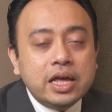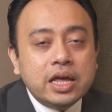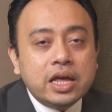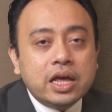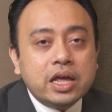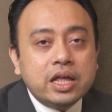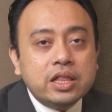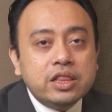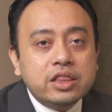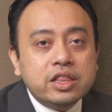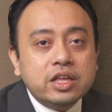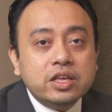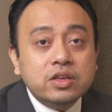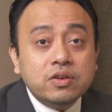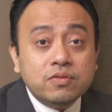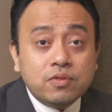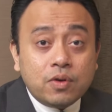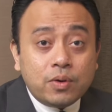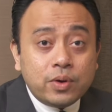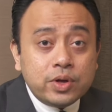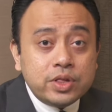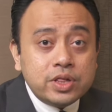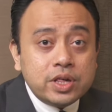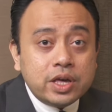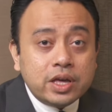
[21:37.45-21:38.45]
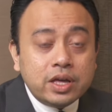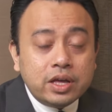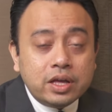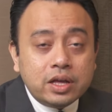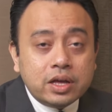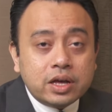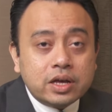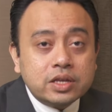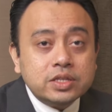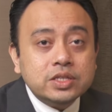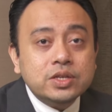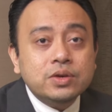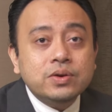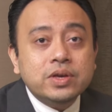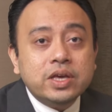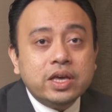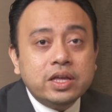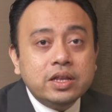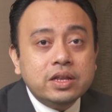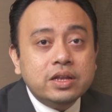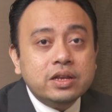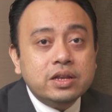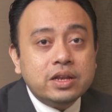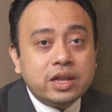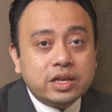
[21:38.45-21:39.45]
And thank you for watching. I'll see you
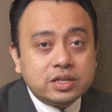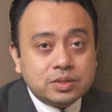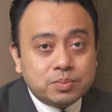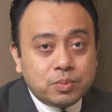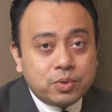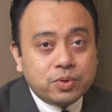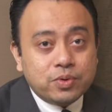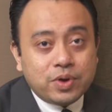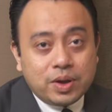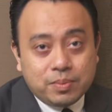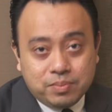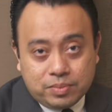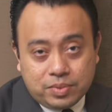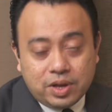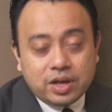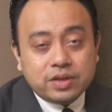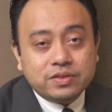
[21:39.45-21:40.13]
again in the next program.